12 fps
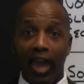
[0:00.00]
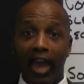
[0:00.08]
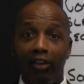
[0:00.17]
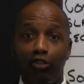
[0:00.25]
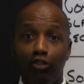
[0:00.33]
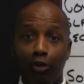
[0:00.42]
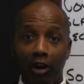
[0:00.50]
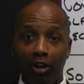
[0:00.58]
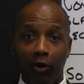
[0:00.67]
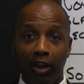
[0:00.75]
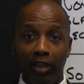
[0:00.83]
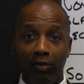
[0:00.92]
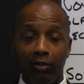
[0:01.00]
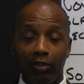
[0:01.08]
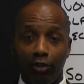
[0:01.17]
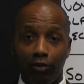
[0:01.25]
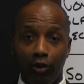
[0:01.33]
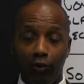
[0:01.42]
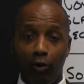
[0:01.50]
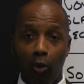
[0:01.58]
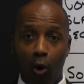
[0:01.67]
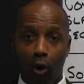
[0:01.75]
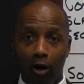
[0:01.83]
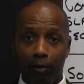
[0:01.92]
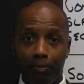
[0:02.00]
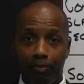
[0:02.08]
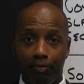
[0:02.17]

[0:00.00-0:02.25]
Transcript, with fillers: and triggering the Civil War.